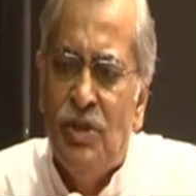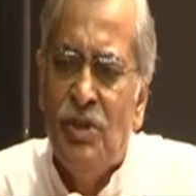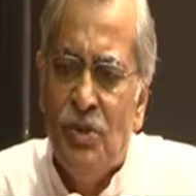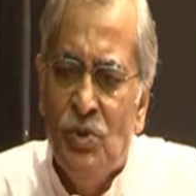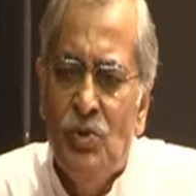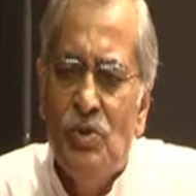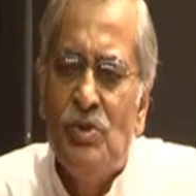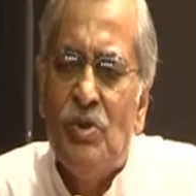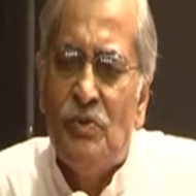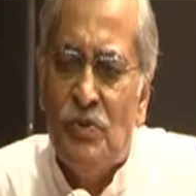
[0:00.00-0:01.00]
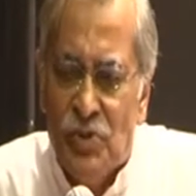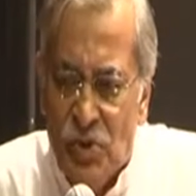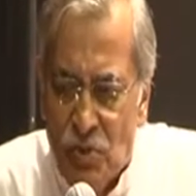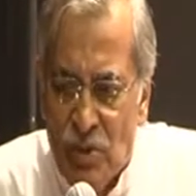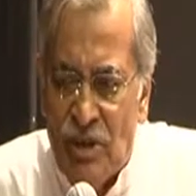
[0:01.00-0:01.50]
the use of
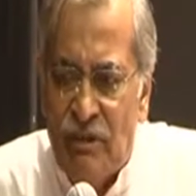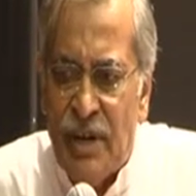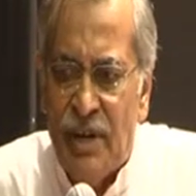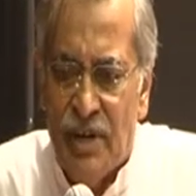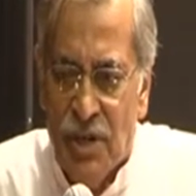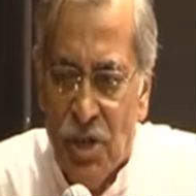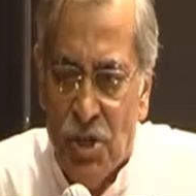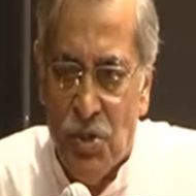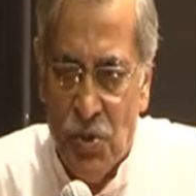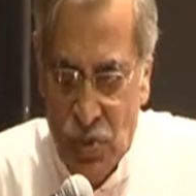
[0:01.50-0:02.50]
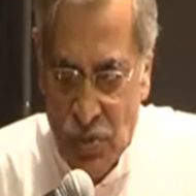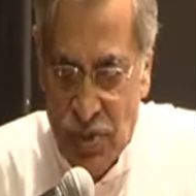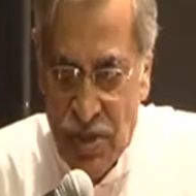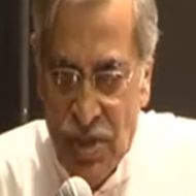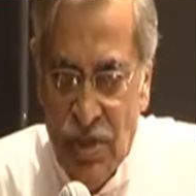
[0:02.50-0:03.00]
human rights issues,